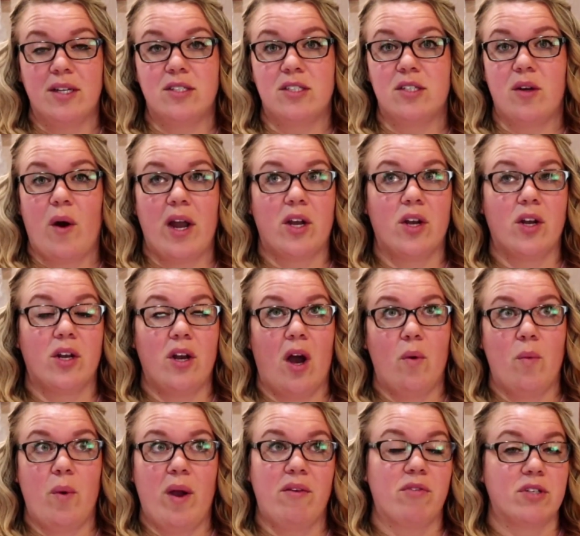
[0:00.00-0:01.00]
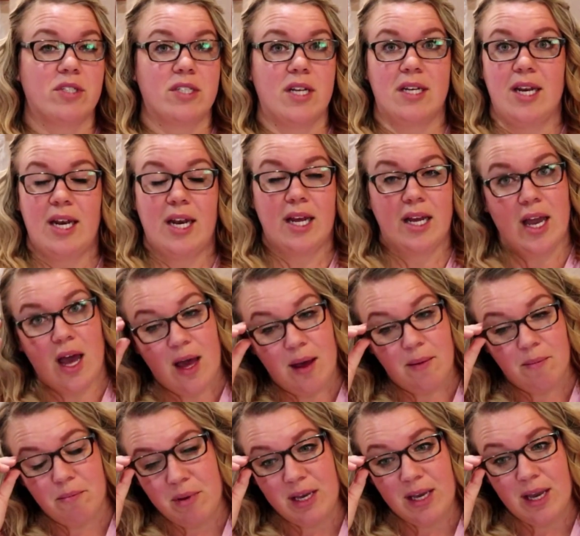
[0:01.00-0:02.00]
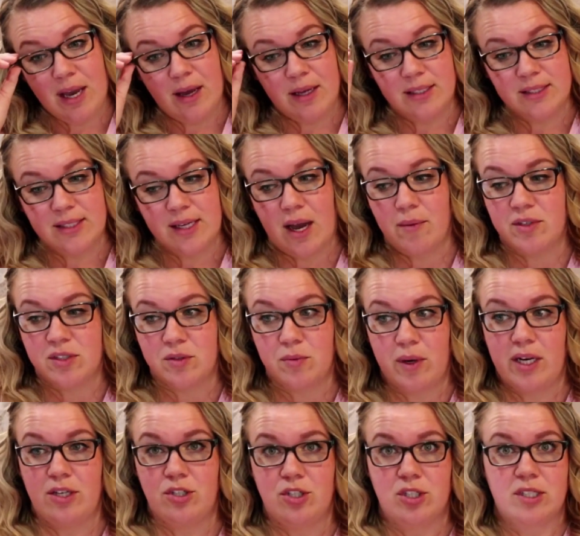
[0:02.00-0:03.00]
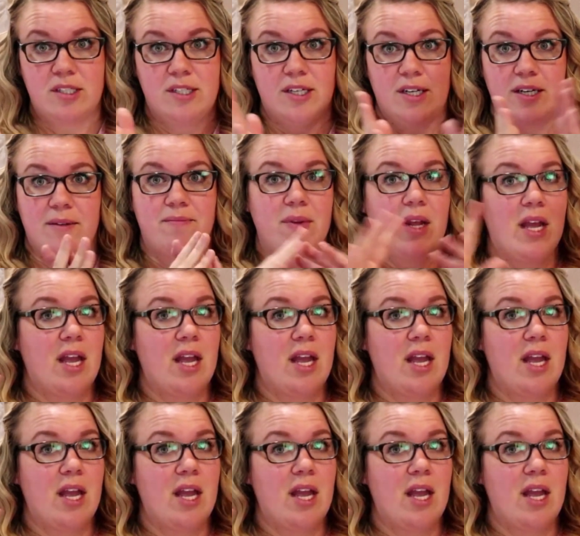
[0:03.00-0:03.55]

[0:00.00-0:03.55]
And so I could not wait for Sunday to come because I was ready just to